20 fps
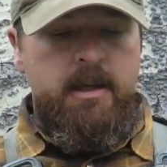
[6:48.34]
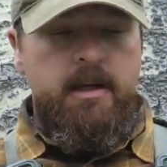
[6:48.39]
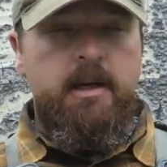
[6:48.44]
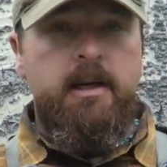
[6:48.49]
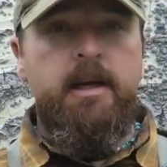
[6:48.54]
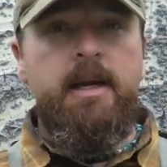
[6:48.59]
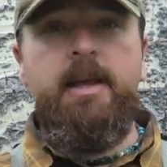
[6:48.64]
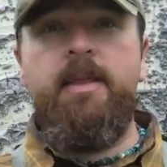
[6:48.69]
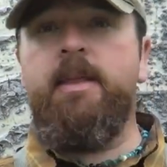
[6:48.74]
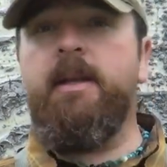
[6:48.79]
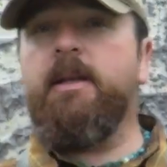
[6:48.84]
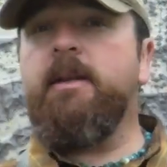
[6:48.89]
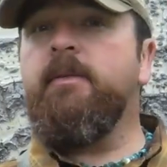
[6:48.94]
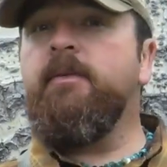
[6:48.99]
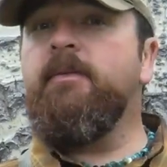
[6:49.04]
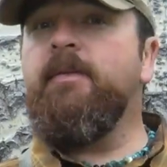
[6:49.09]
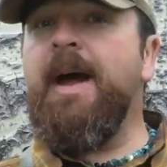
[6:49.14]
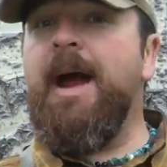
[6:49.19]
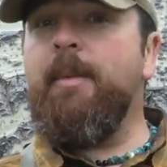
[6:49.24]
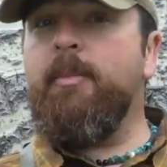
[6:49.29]
Uh, and then
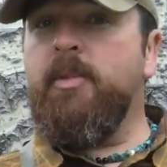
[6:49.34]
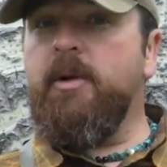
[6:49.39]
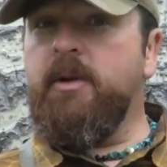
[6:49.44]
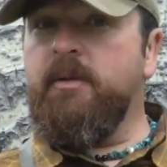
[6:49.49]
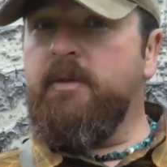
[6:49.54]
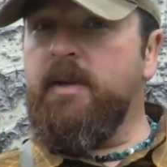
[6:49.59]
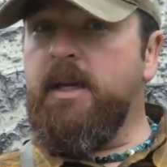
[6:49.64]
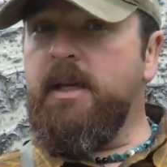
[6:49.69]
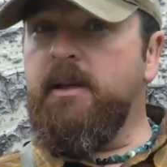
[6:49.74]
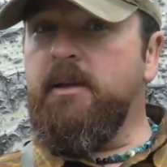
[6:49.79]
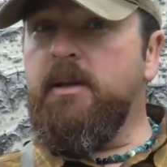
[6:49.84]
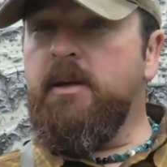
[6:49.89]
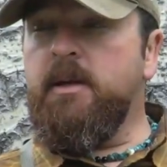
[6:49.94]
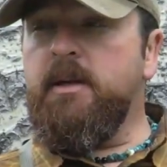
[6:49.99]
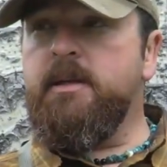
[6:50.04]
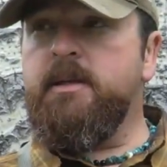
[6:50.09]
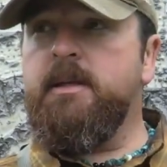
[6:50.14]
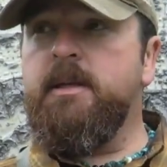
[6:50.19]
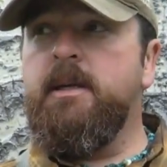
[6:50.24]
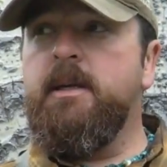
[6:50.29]
evaporative heat
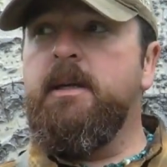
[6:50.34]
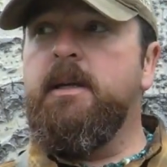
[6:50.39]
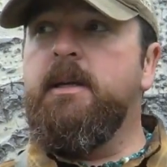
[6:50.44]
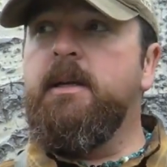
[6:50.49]
loss.